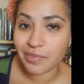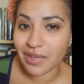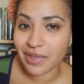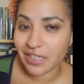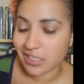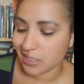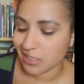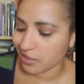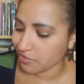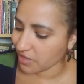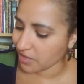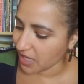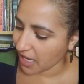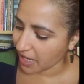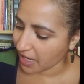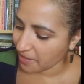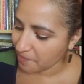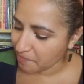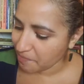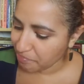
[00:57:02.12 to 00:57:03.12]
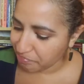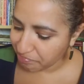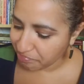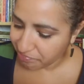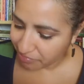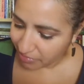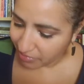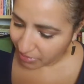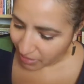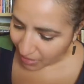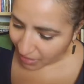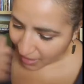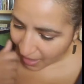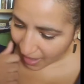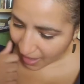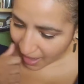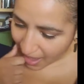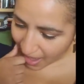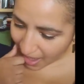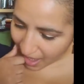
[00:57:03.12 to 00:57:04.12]
page 38.
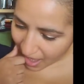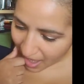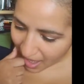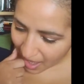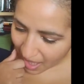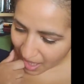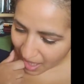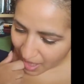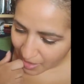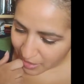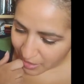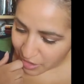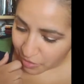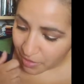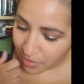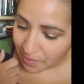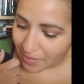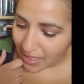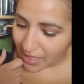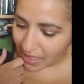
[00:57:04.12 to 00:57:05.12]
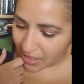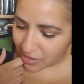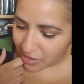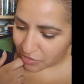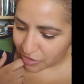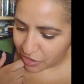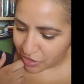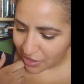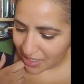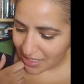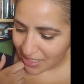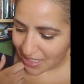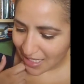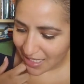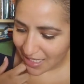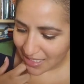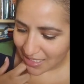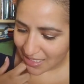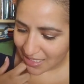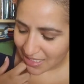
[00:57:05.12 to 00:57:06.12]
Uh, so it means or
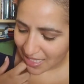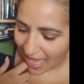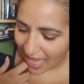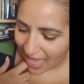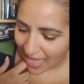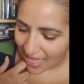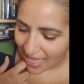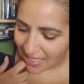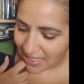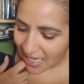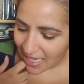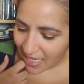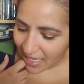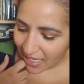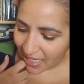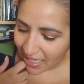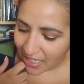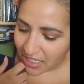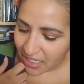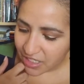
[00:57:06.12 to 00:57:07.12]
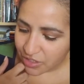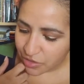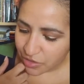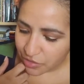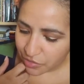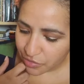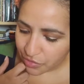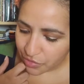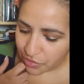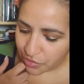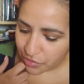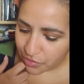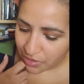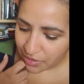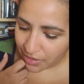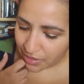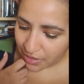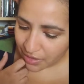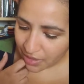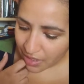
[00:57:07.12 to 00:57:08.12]
translates as it is noon,
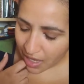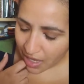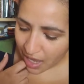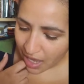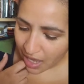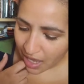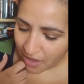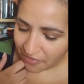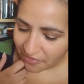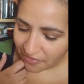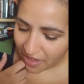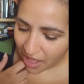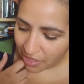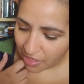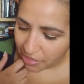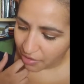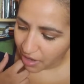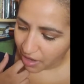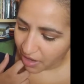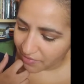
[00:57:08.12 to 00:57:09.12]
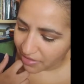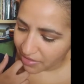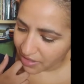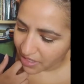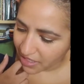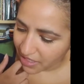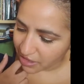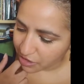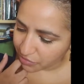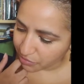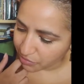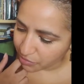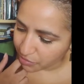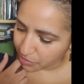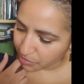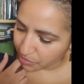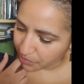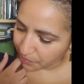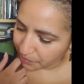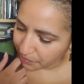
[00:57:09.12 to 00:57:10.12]
uh, father of the
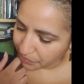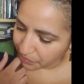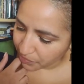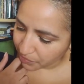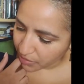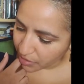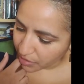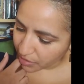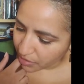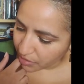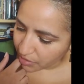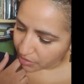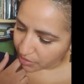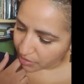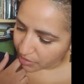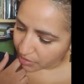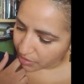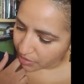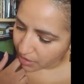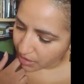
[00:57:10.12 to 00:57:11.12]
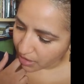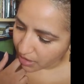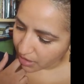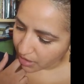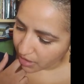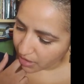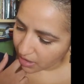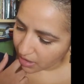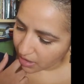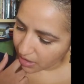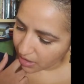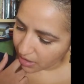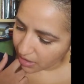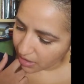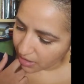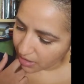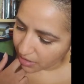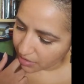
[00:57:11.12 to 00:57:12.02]
Necheru, uh,